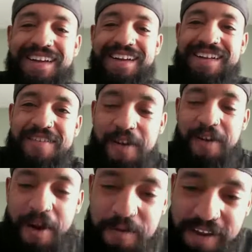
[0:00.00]
So
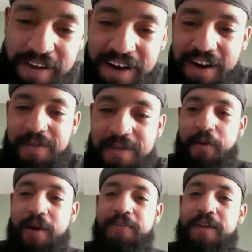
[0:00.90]
I was saying, my
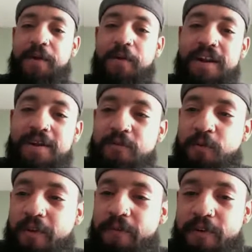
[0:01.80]
wife and I went, and it was one
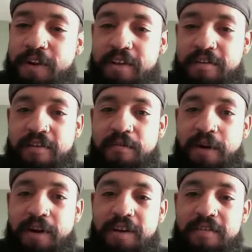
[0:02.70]
of the funniest
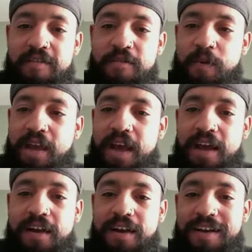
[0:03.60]
experiences we had
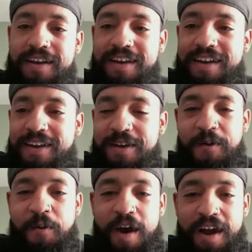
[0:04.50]
in
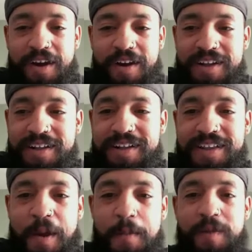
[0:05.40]
a while,
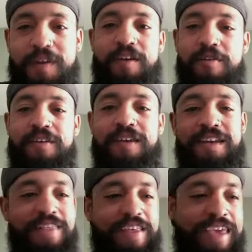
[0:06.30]
because
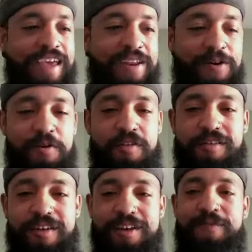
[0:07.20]
the kid who
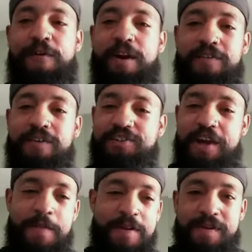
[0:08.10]
was in front of us
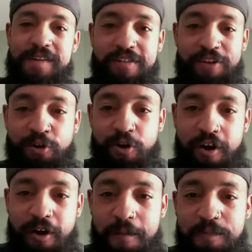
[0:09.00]
happened to be this little
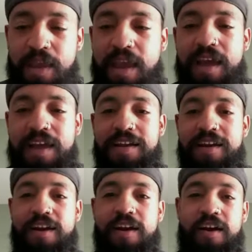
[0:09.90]
girl, and
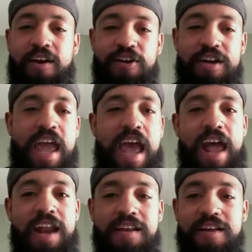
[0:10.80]
her
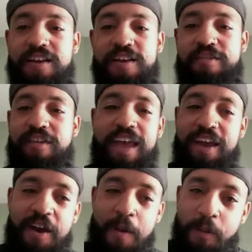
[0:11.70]
dad
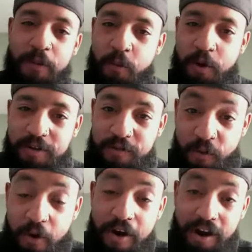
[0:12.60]
sang a couple of the words
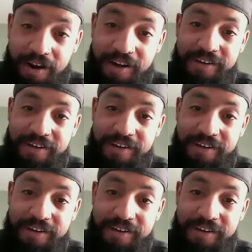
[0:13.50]
wrong